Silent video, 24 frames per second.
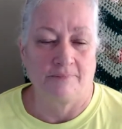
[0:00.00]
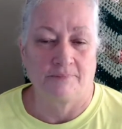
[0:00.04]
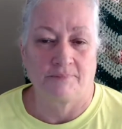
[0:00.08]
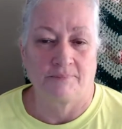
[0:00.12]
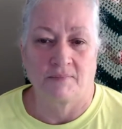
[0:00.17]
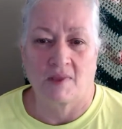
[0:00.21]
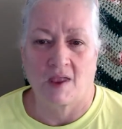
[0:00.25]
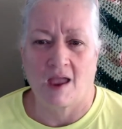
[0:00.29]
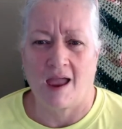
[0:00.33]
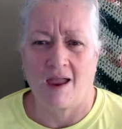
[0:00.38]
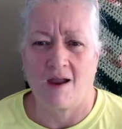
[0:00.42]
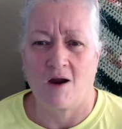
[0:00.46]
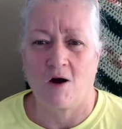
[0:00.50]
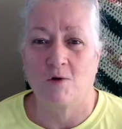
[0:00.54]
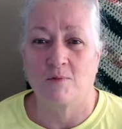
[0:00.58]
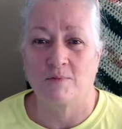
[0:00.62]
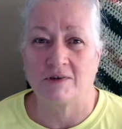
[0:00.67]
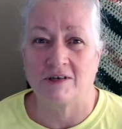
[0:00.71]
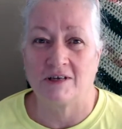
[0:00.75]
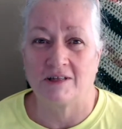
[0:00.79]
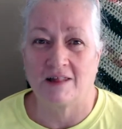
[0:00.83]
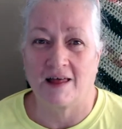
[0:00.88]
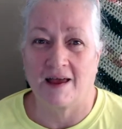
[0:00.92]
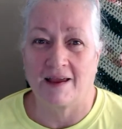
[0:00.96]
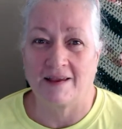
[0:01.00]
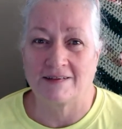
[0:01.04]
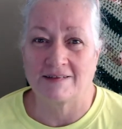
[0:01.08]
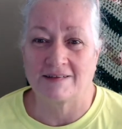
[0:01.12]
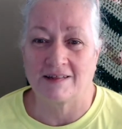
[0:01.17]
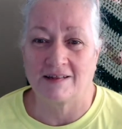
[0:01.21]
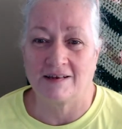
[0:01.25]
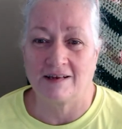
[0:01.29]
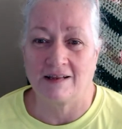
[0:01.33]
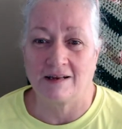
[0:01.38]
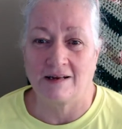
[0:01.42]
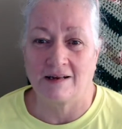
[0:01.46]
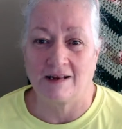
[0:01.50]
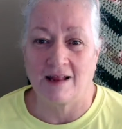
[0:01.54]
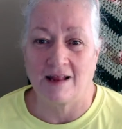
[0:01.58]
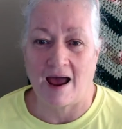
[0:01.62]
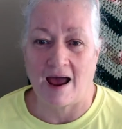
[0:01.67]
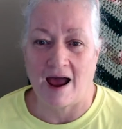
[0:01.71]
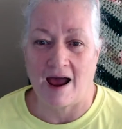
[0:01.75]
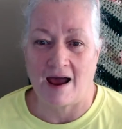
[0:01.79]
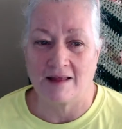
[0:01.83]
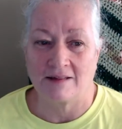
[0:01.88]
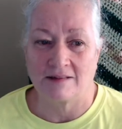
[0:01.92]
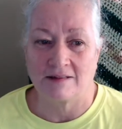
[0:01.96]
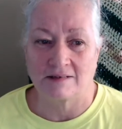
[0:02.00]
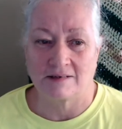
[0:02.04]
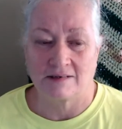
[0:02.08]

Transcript: I hope she likes the knitted hats.